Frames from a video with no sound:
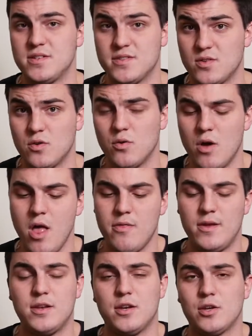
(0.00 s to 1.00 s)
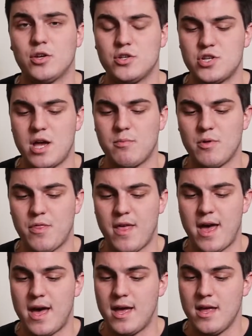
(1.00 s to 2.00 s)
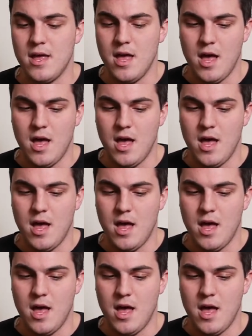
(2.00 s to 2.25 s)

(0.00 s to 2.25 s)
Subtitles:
So they did a good job with that.